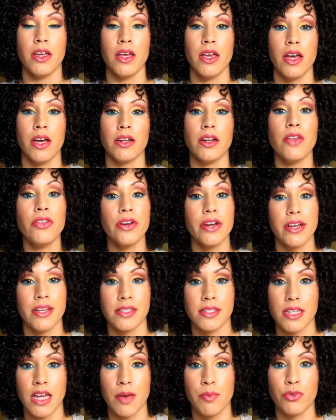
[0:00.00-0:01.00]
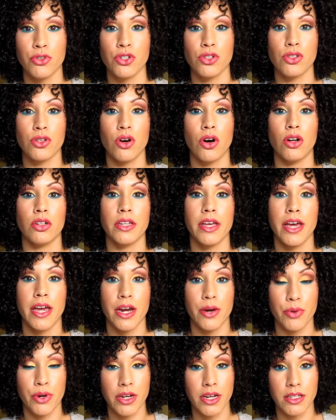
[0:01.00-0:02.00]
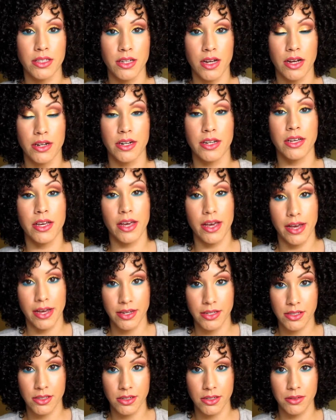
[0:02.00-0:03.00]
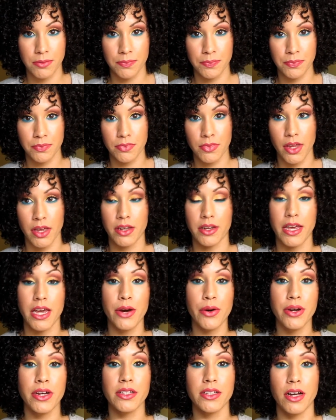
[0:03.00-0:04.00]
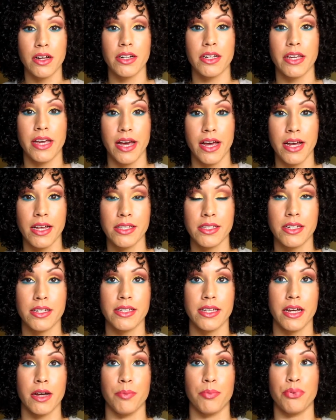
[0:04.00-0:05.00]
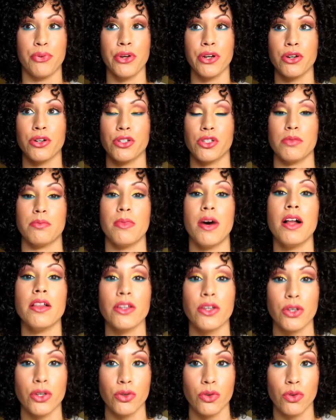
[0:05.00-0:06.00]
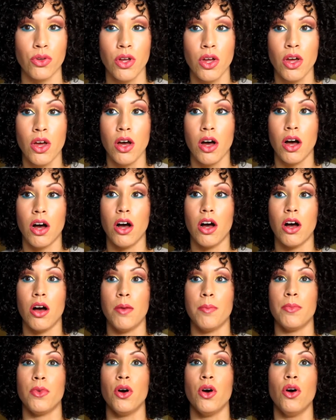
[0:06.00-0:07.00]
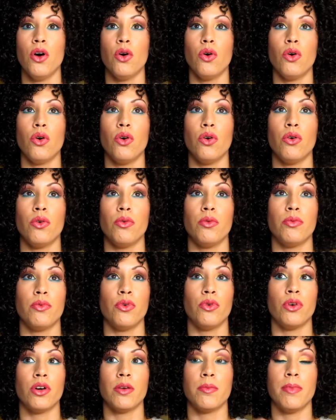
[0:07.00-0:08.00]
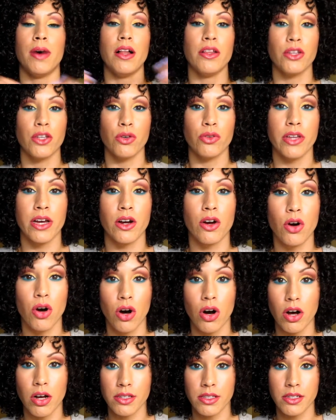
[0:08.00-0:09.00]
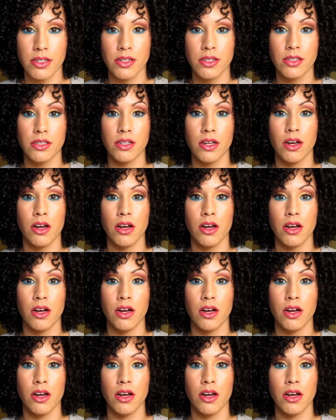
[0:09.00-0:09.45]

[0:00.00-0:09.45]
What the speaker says: another enzyme, which is called arachidonic acid. And arachidonic acid is like a precursor molecule or molecule that causes